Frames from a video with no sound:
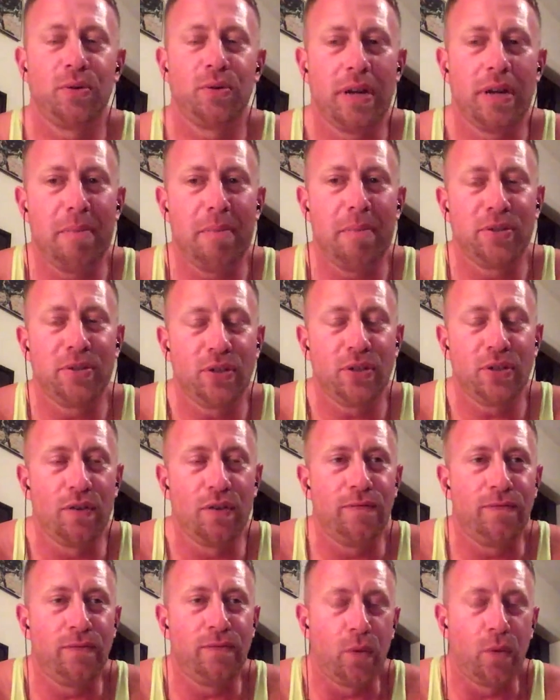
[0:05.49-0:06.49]
episode
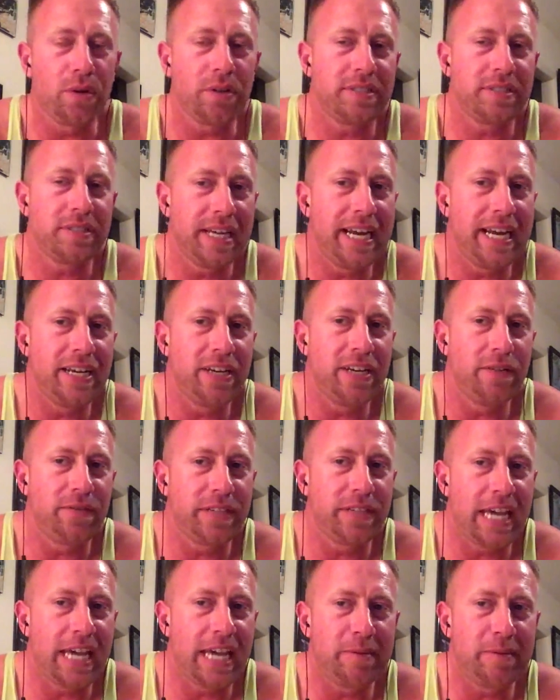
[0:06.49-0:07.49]
14 of
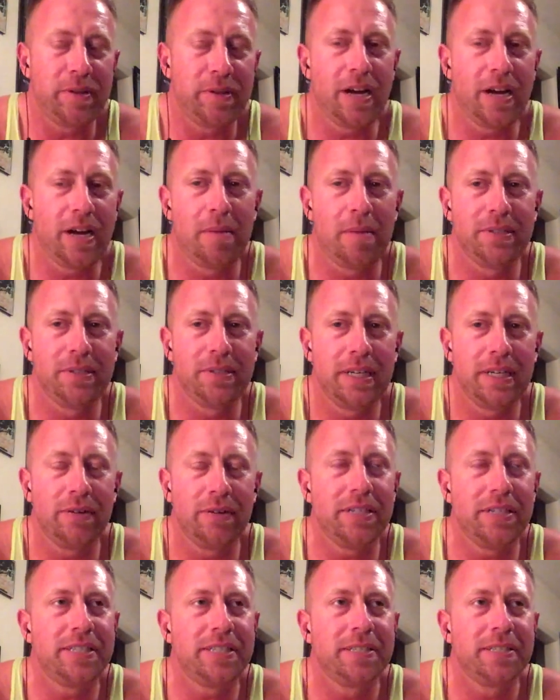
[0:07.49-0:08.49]
Capes and Commentaries.